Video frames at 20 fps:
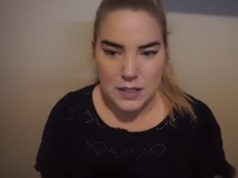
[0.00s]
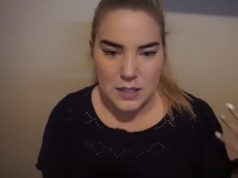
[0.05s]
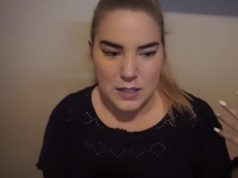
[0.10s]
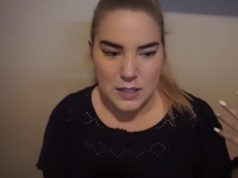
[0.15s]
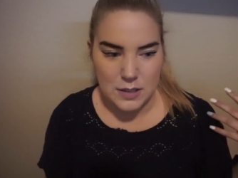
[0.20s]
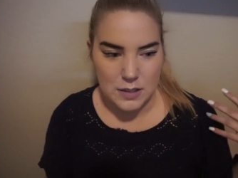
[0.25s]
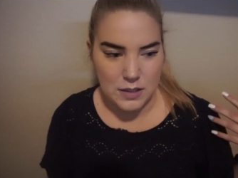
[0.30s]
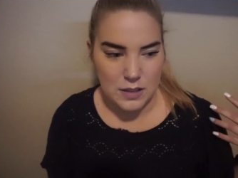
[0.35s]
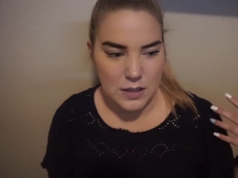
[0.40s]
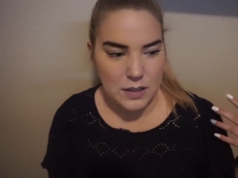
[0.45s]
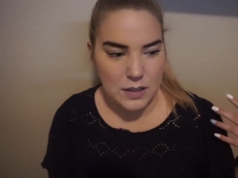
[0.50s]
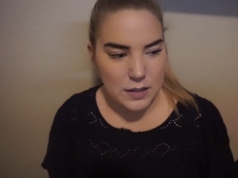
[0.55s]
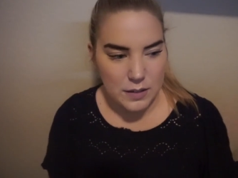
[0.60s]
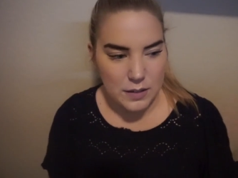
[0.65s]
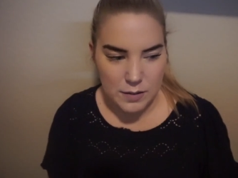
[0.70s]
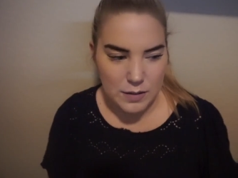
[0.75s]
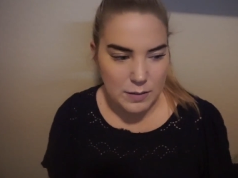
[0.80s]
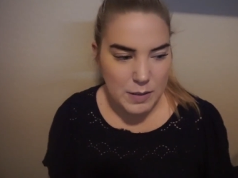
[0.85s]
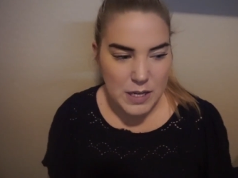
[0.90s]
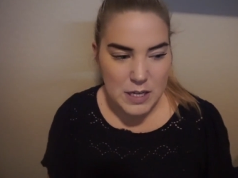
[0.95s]
because
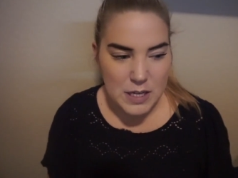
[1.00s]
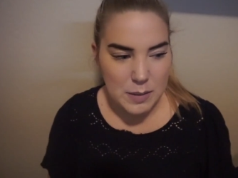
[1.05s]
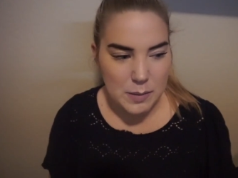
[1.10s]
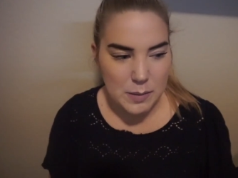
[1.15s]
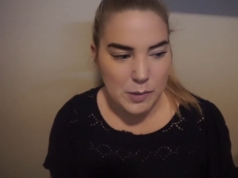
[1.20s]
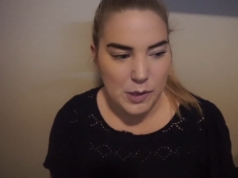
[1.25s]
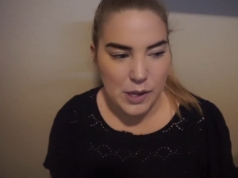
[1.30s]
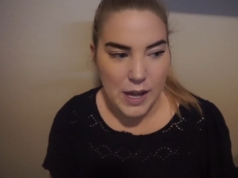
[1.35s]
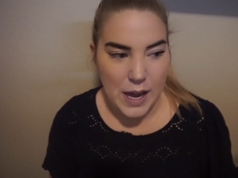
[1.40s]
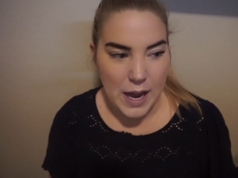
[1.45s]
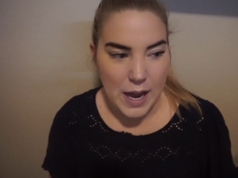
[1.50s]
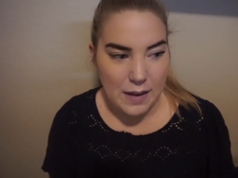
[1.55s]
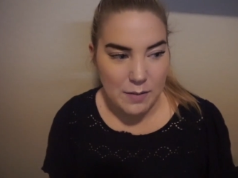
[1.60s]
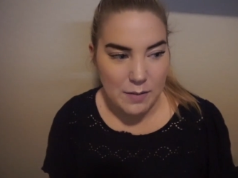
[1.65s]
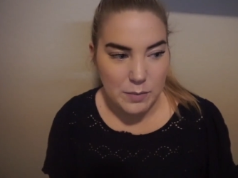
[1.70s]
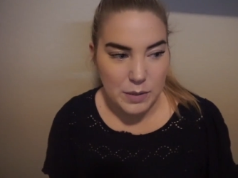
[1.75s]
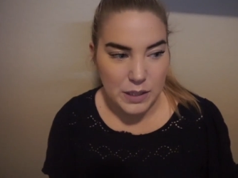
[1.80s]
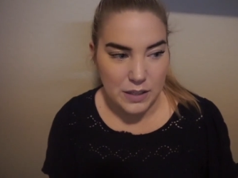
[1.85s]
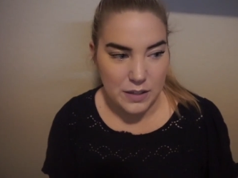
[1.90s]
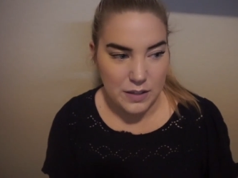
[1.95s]
these people
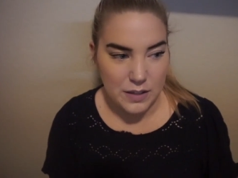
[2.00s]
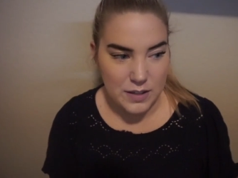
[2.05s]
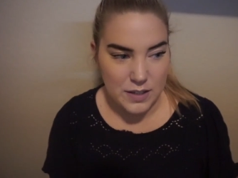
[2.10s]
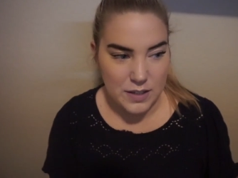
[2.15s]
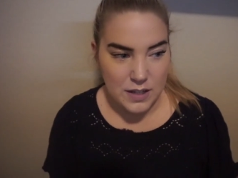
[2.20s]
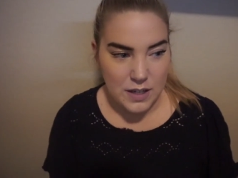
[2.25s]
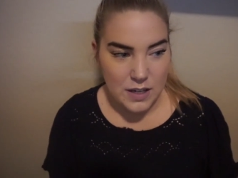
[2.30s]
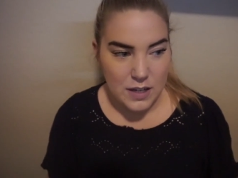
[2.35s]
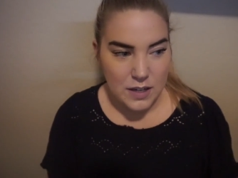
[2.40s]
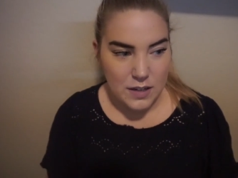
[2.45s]
that, because